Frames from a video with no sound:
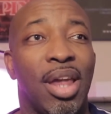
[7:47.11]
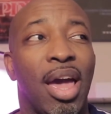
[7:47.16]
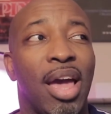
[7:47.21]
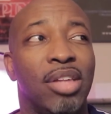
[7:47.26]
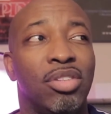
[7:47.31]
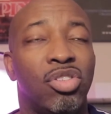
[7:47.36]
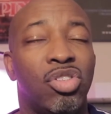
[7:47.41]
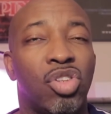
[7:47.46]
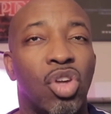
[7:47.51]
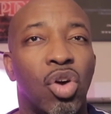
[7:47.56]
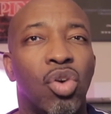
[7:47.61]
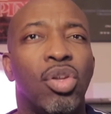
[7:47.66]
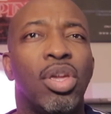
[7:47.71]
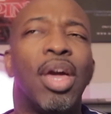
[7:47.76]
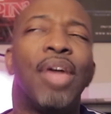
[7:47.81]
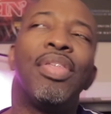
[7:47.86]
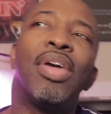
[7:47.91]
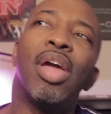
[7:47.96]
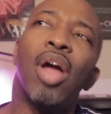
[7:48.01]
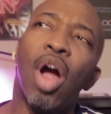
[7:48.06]
And so,
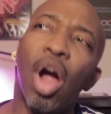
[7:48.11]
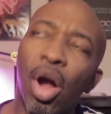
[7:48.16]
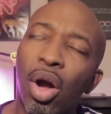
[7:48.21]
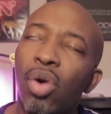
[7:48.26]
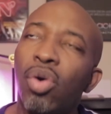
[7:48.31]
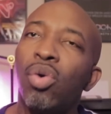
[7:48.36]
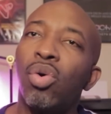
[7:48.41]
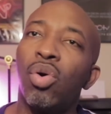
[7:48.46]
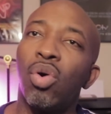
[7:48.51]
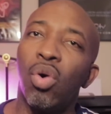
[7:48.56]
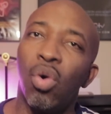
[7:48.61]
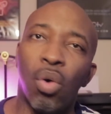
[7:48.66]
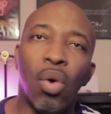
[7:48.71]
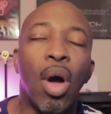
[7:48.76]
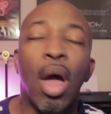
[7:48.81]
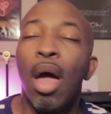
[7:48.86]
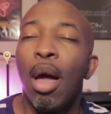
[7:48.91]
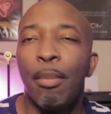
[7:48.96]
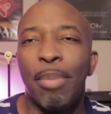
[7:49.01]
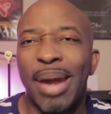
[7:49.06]
yeah, they are cool.